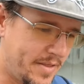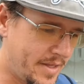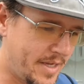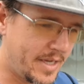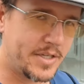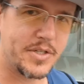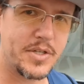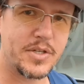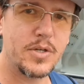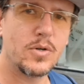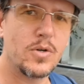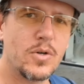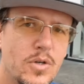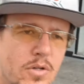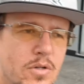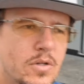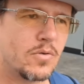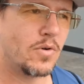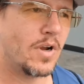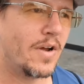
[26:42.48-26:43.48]
Thanks,
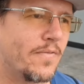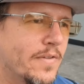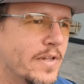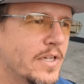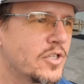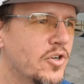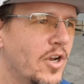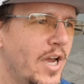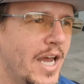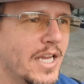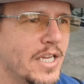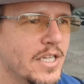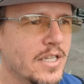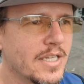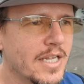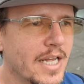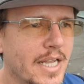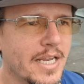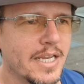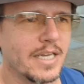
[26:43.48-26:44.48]
Google. Roughly
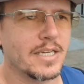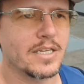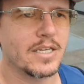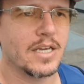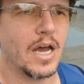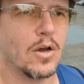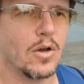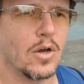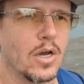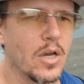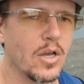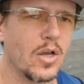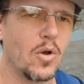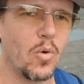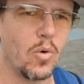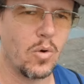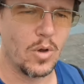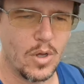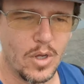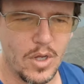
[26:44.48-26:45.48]
translated,
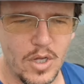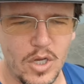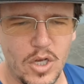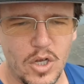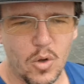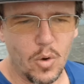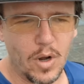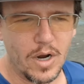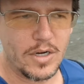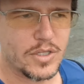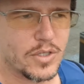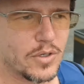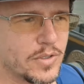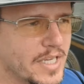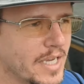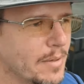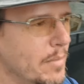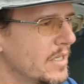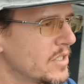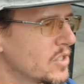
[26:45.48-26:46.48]
cuarto
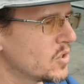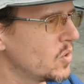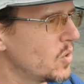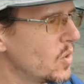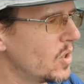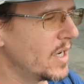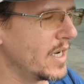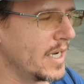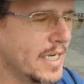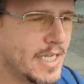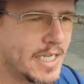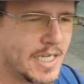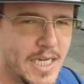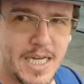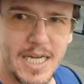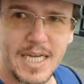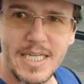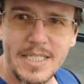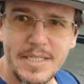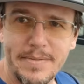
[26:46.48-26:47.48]
de basura.
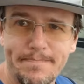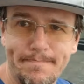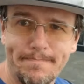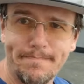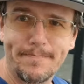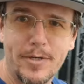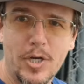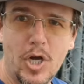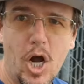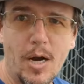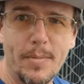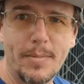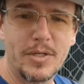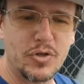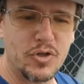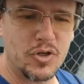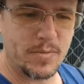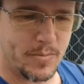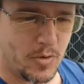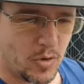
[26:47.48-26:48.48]

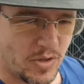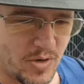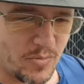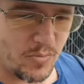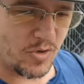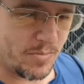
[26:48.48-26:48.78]
Garbage room, or the